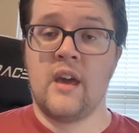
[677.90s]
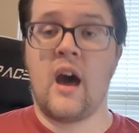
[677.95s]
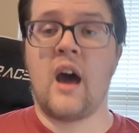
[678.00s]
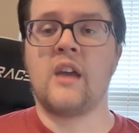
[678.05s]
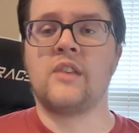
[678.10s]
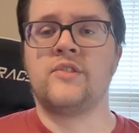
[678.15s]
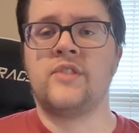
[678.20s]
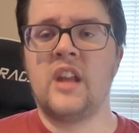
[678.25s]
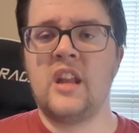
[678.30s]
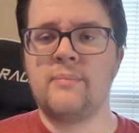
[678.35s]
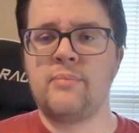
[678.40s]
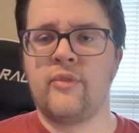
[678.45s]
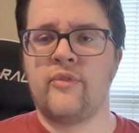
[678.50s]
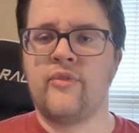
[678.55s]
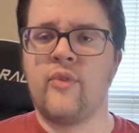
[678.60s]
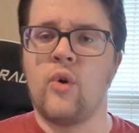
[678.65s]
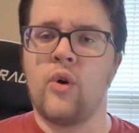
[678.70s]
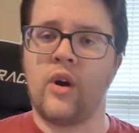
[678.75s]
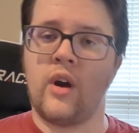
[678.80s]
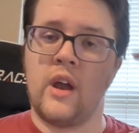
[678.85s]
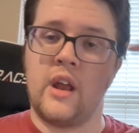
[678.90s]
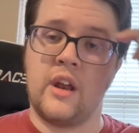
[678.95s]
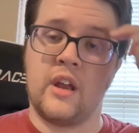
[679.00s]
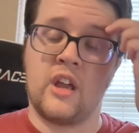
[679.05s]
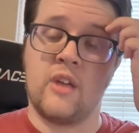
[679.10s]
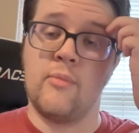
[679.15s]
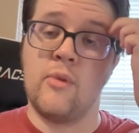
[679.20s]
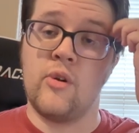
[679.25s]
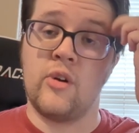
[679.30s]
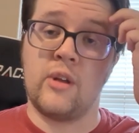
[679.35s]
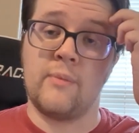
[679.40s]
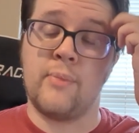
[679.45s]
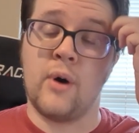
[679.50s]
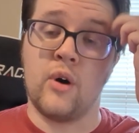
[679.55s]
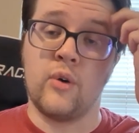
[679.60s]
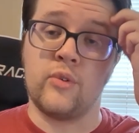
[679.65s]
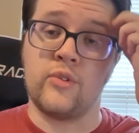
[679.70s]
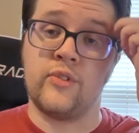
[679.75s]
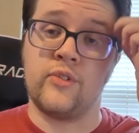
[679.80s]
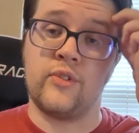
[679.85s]
I said it before in a community
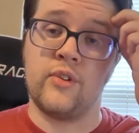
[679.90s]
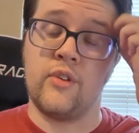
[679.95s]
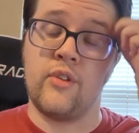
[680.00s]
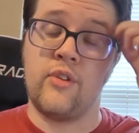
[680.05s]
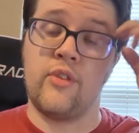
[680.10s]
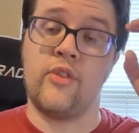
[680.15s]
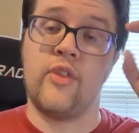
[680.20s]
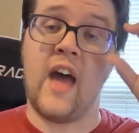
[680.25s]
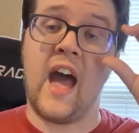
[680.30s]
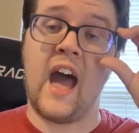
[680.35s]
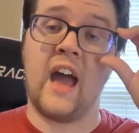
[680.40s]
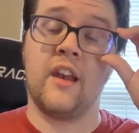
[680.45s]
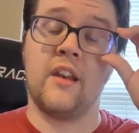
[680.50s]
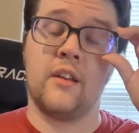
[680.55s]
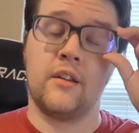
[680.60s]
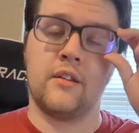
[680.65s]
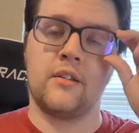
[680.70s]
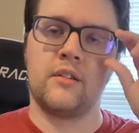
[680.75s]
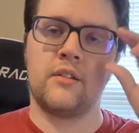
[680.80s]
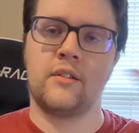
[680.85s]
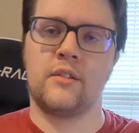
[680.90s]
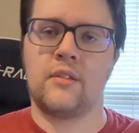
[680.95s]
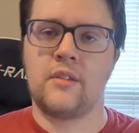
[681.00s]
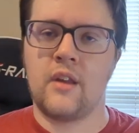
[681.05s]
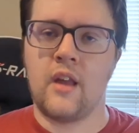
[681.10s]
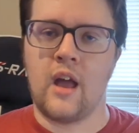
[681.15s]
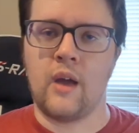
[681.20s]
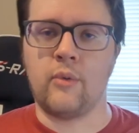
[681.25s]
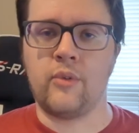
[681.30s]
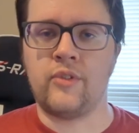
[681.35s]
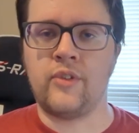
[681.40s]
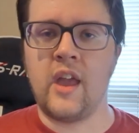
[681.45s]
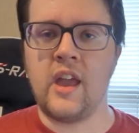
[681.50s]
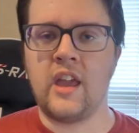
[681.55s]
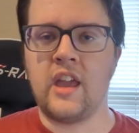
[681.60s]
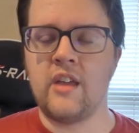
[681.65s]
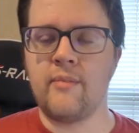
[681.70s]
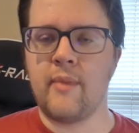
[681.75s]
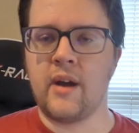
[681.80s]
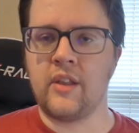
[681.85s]
post that I was
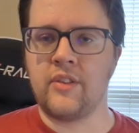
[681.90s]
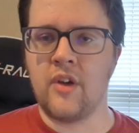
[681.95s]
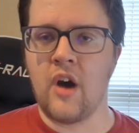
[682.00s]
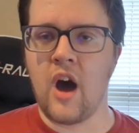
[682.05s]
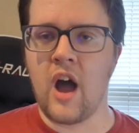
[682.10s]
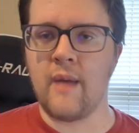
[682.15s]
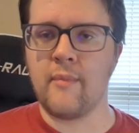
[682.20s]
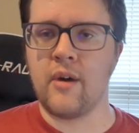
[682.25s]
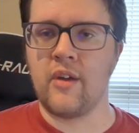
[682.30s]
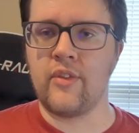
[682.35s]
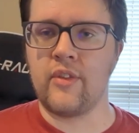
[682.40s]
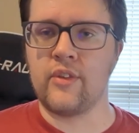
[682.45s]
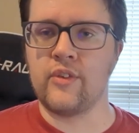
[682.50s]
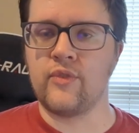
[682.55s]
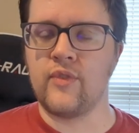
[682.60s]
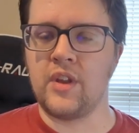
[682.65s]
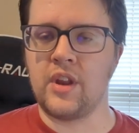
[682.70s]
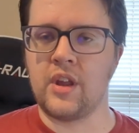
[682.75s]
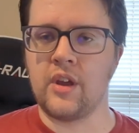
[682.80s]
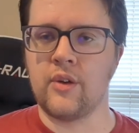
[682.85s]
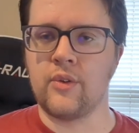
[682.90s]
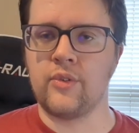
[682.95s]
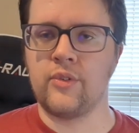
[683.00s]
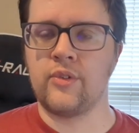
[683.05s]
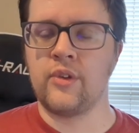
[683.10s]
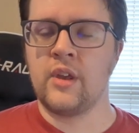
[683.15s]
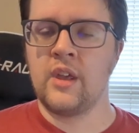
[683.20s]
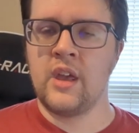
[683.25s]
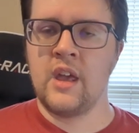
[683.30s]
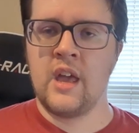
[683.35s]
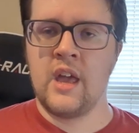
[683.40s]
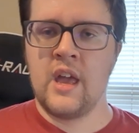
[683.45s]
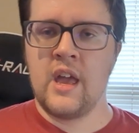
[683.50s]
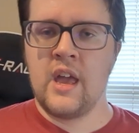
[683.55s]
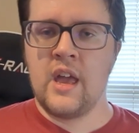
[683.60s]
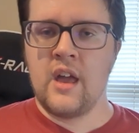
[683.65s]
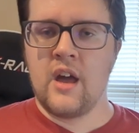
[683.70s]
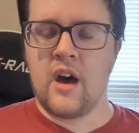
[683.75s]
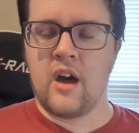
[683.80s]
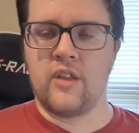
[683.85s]
taking my time on these videos,
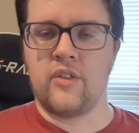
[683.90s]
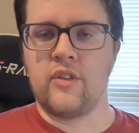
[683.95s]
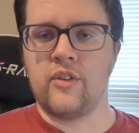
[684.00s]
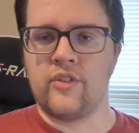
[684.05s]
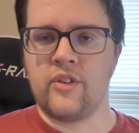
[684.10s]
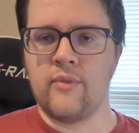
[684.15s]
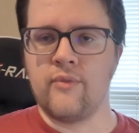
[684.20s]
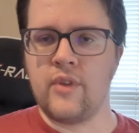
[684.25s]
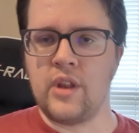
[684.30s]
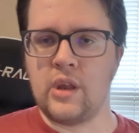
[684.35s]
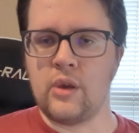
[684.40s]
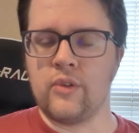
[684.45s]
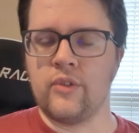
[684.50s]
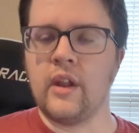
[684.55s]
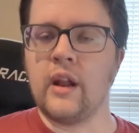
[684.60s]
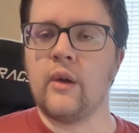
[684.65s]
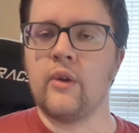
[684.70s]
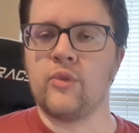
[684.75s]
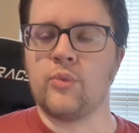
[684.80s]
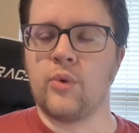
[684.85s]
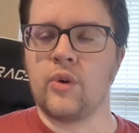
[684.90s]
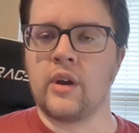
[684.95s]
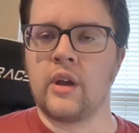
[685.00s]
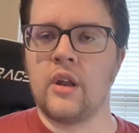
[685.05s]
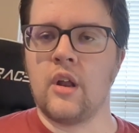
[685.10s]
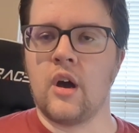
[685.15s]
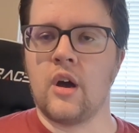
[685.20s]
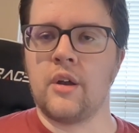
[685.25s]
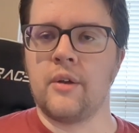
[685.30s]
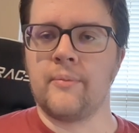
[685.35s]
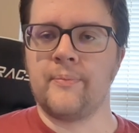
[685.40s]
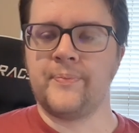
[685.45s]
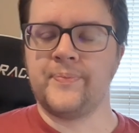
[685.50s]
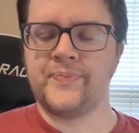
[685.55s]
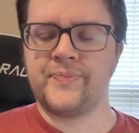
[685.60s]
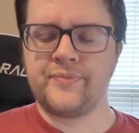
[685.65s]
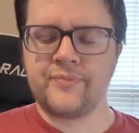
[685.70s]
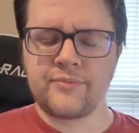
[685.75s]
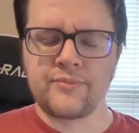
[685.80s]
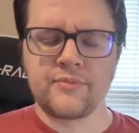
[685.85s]
on these some videos that I was working on.
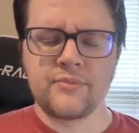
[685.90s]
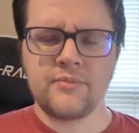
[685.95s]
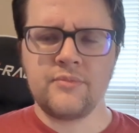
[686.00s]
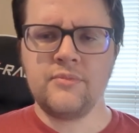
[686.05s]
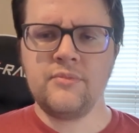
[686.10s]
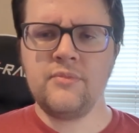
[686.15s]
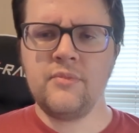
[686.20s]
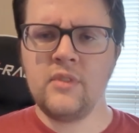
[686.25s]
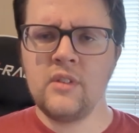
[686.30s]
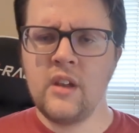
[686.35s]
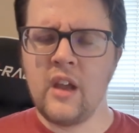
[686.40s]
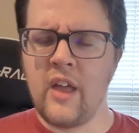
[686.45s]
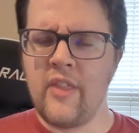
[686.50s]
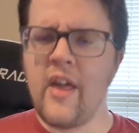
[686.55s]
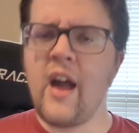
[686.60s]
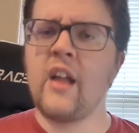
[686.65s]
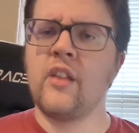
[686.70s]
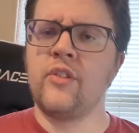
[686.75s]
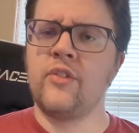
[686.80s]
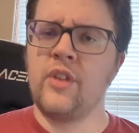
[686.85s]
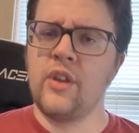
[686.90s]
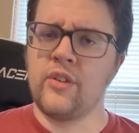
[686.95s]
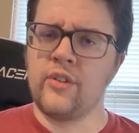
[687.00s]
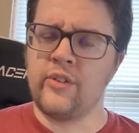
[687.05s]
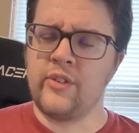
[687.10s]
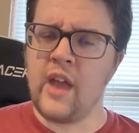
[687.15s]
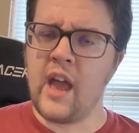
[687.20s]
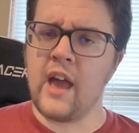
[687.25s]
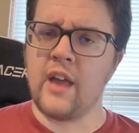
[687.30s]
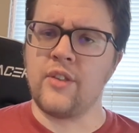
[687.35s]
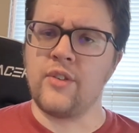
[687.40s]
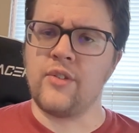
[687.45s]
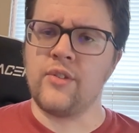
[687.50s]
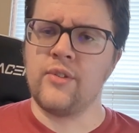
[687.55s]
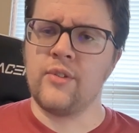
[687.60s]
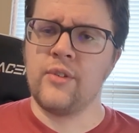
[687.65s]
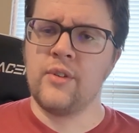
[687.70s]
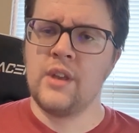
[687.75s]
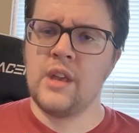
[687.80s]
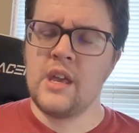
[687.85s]
And that still
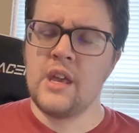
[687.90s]
stands.